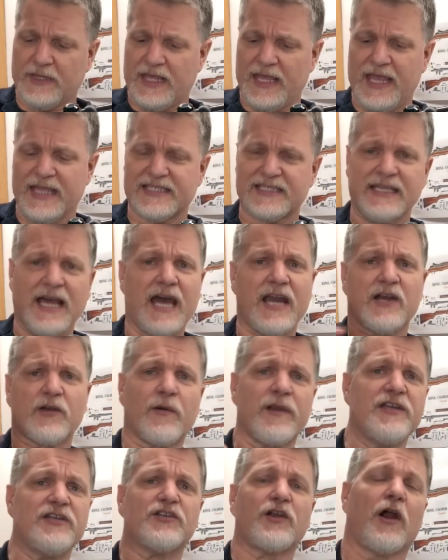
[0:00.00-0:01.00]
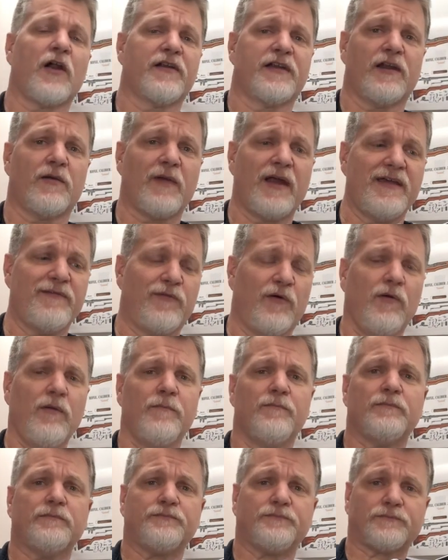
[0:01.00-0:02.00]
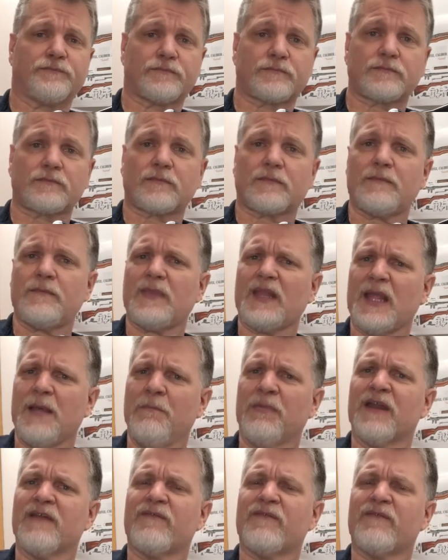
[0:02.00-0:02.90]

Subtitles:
it's not a great target rifle. But